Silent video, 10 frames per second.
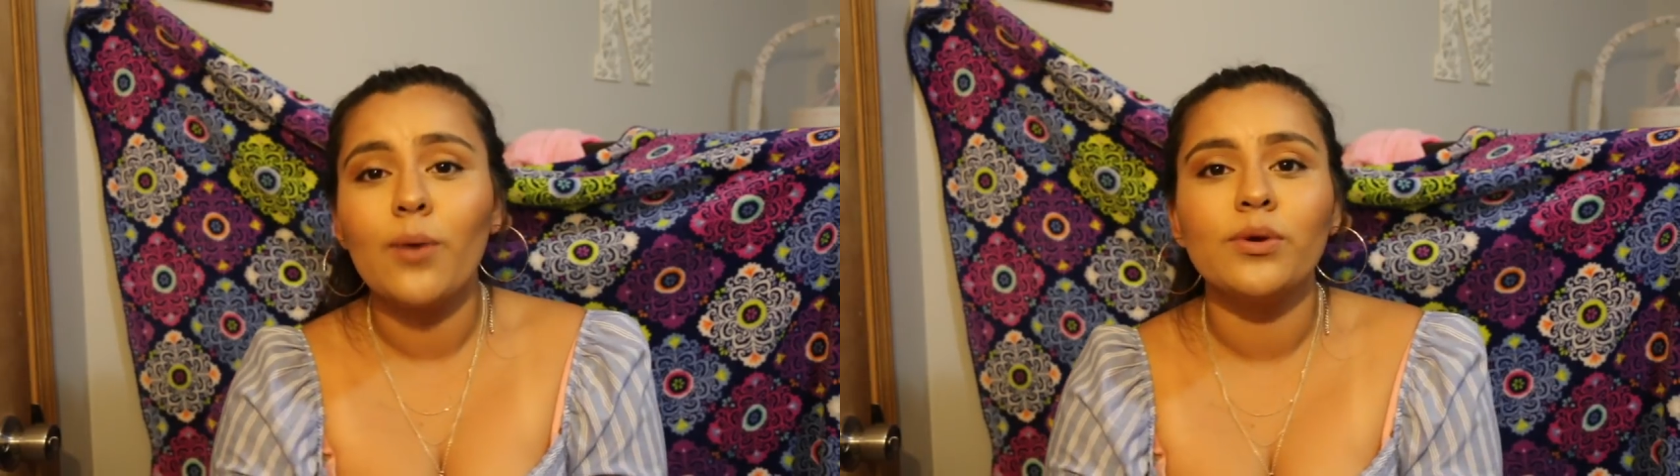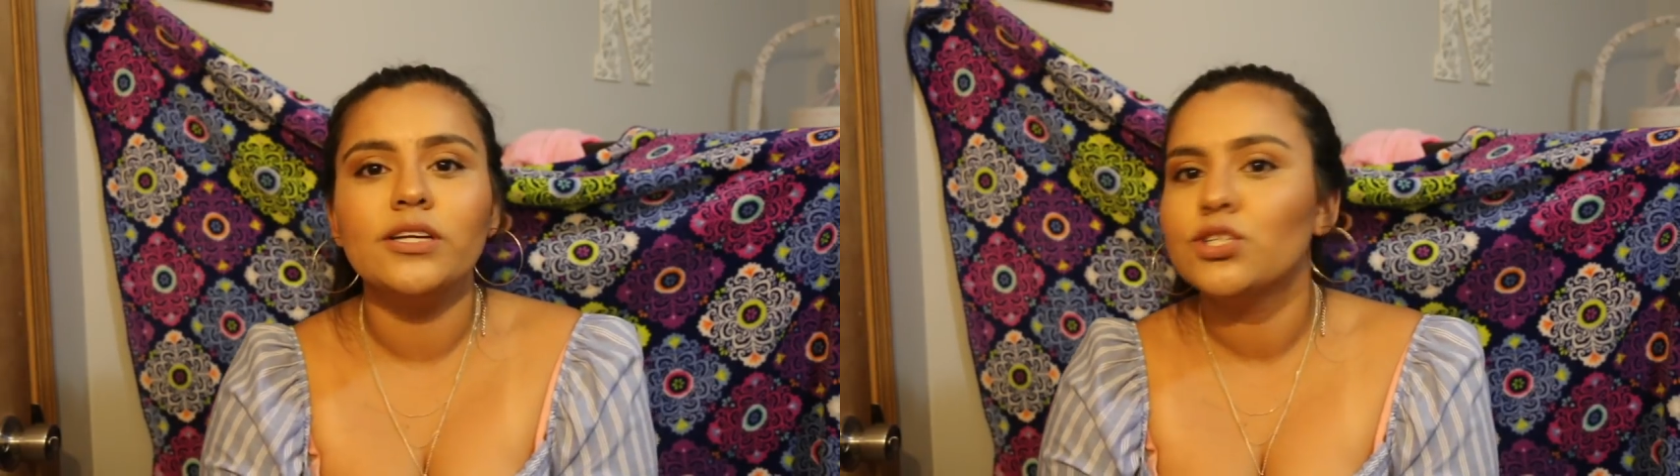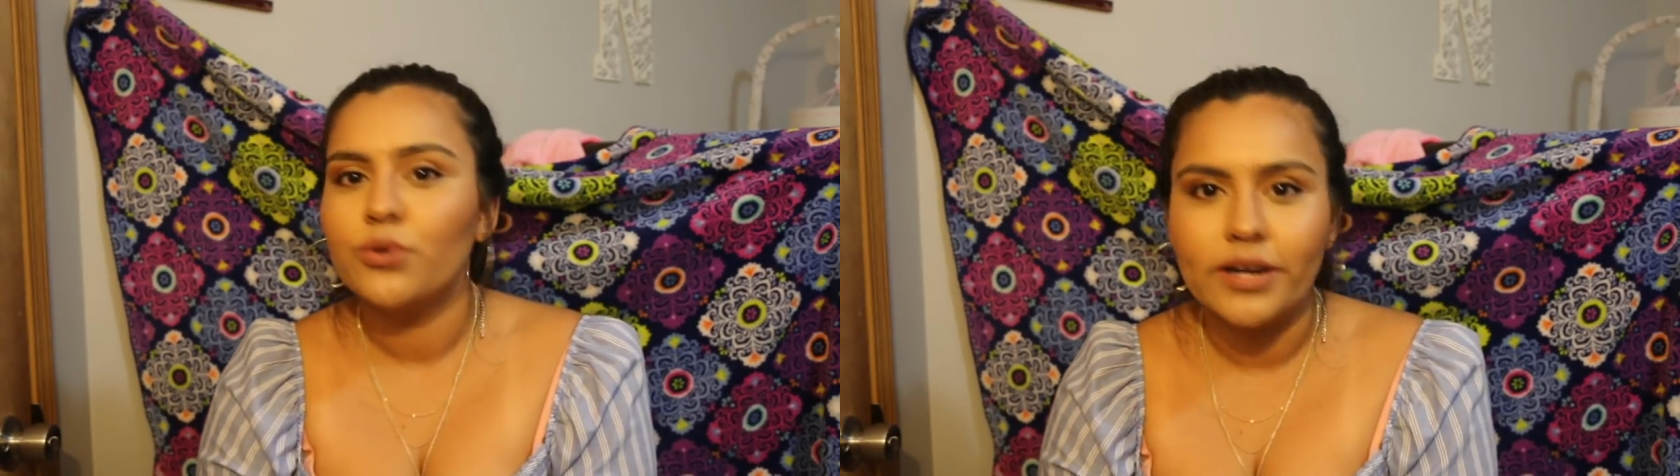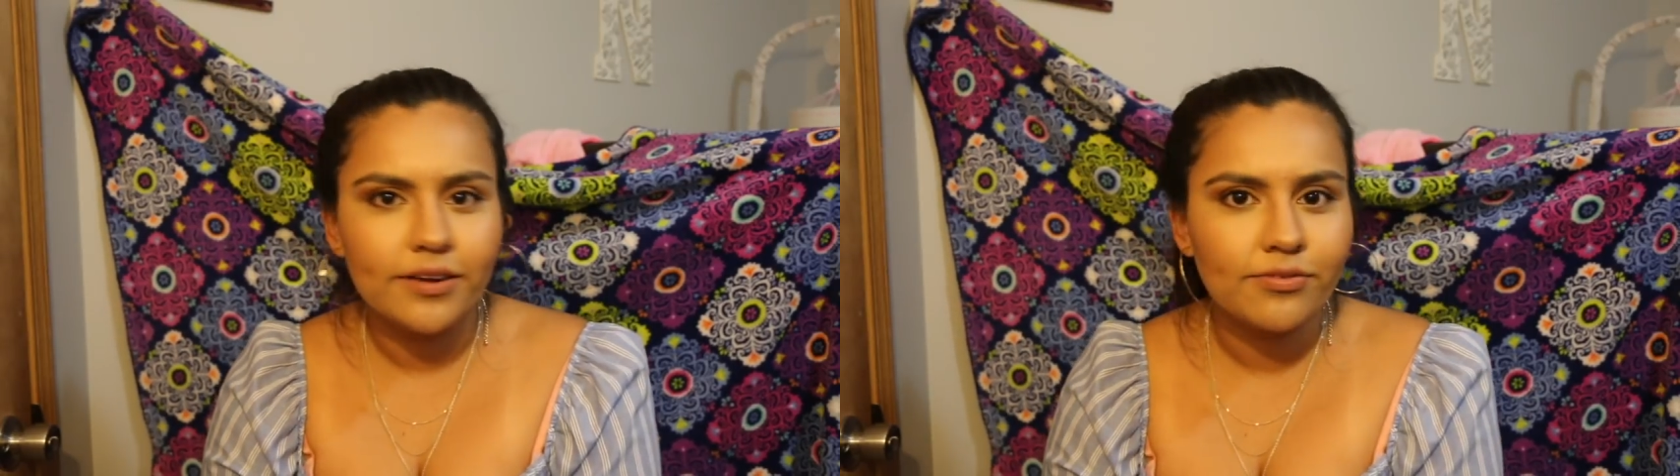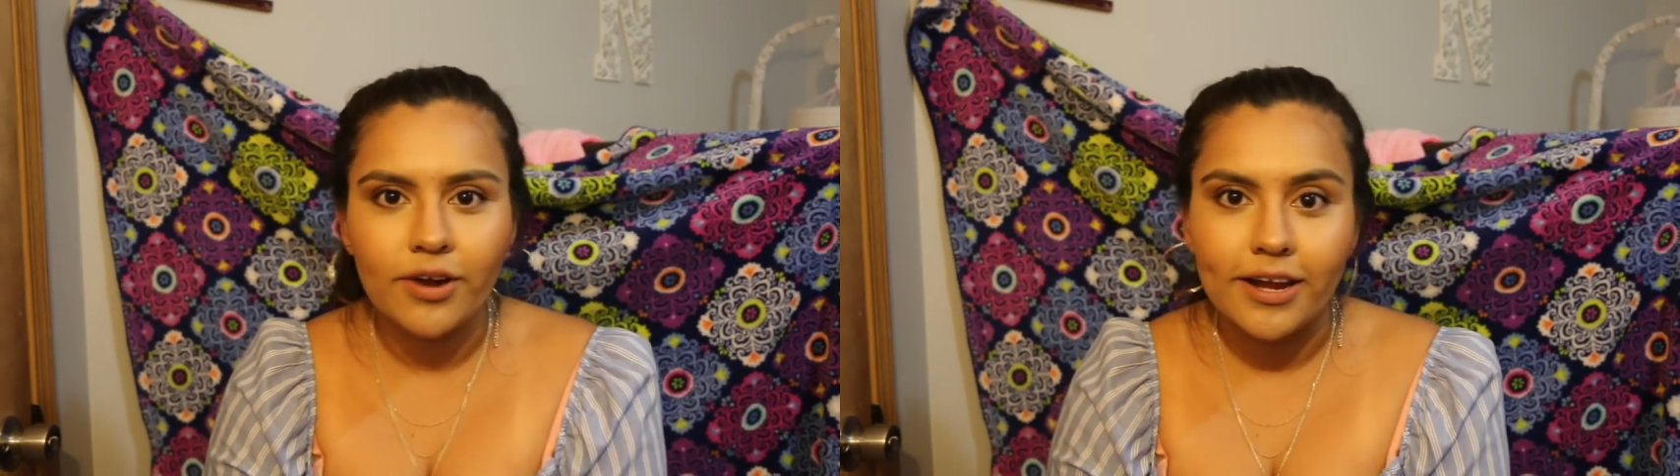I wouldn't trade
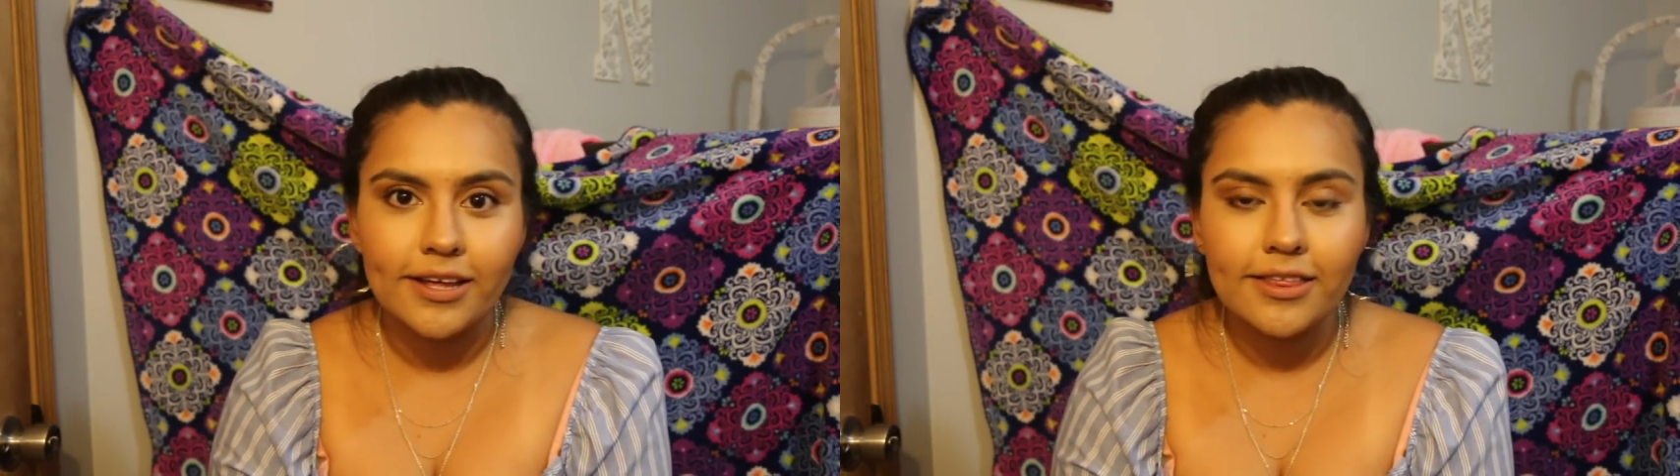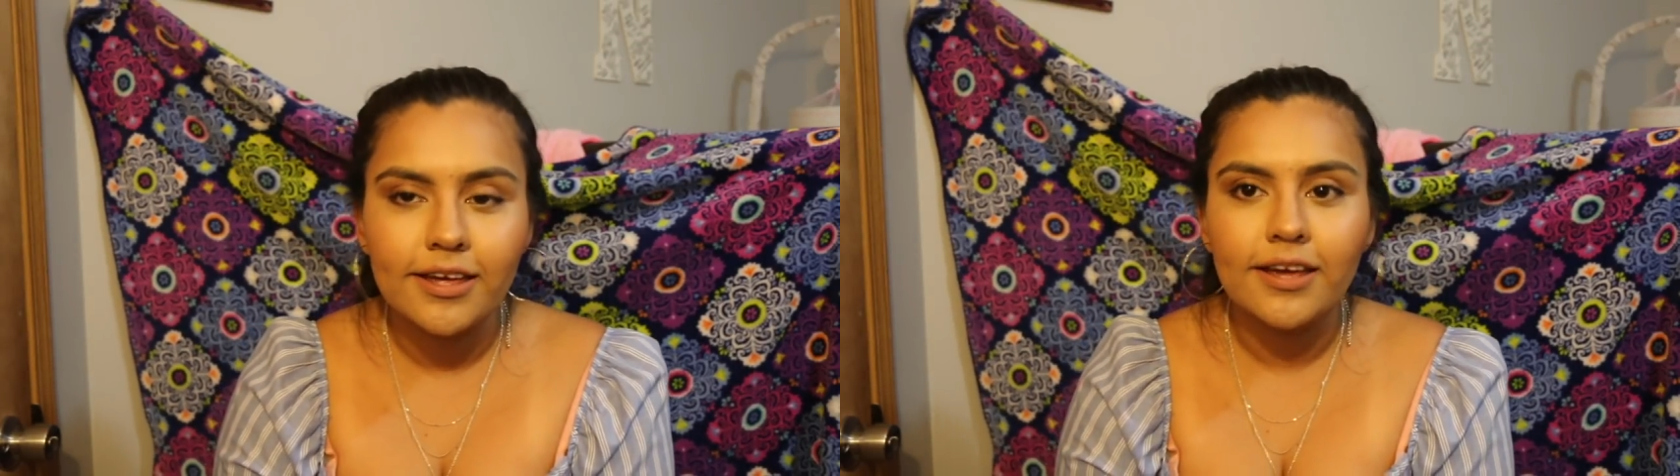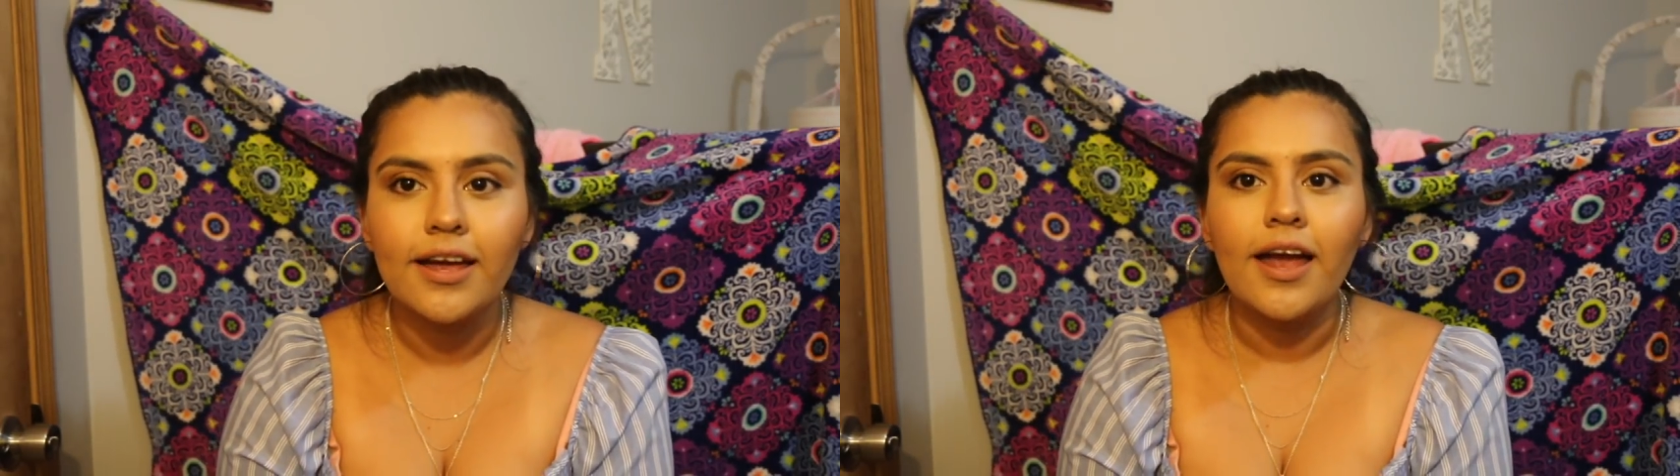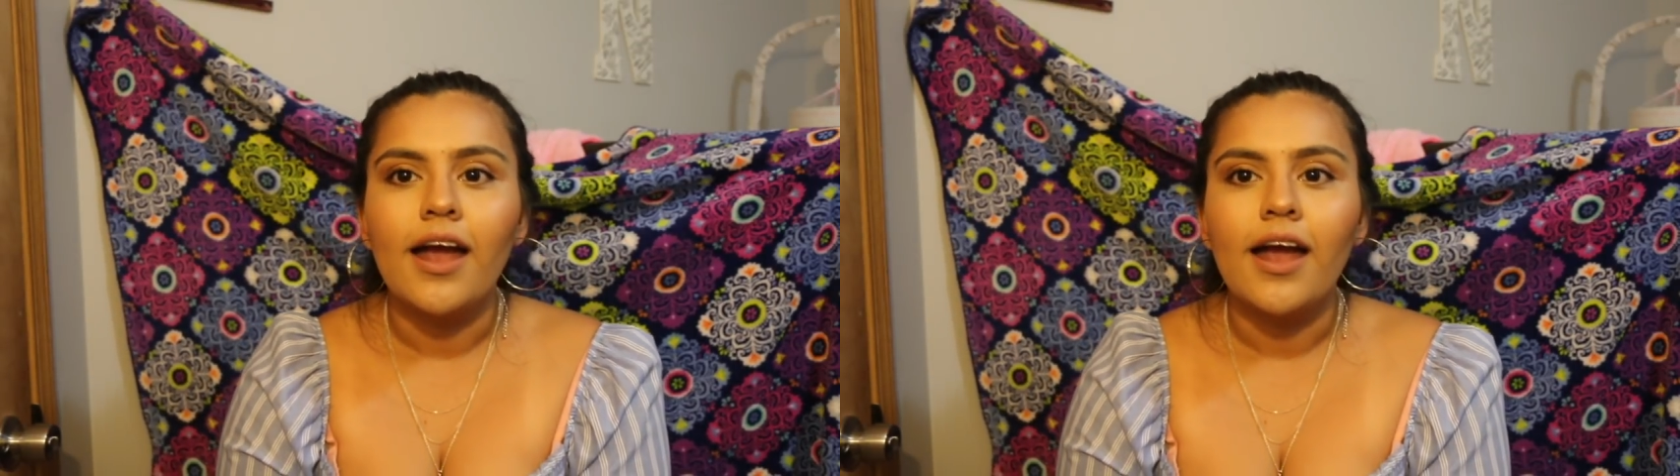it for anything.